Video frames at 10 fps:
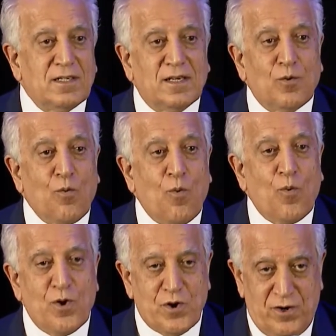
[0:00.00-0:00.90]

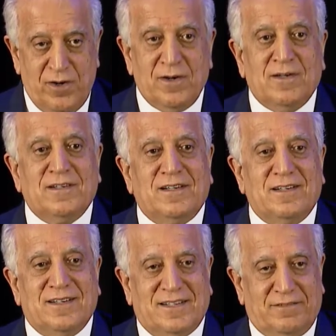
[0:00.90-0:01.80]
were,
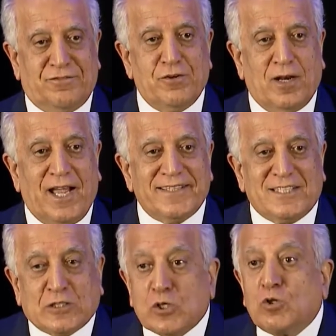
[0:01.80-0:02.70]
if you like, the
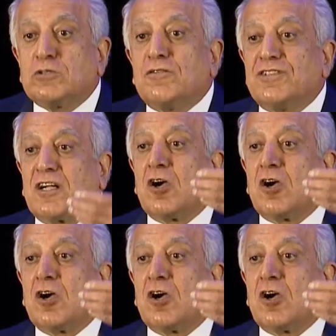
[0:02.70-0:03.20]
source of the